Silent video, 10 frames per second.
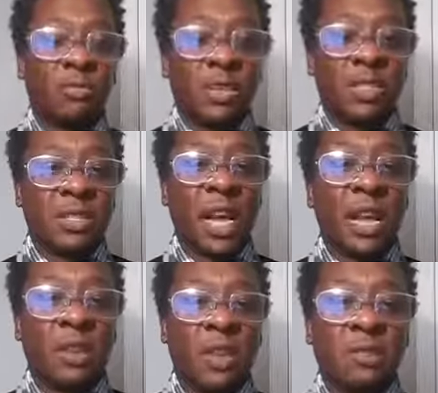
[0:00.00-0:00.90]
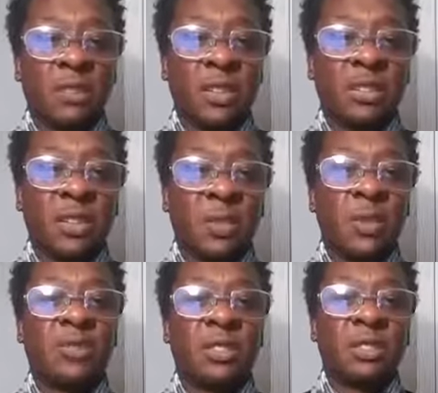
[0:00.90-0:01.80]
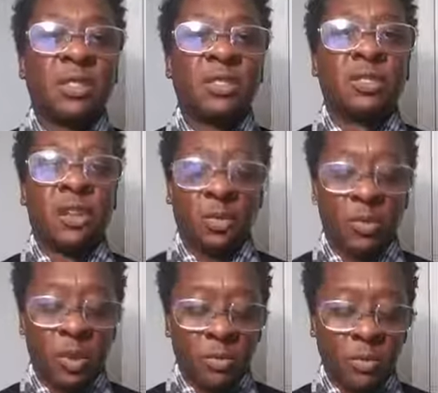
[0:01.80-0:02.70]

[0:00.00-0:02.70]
may just have the conversation because I'm interested in teaching young people.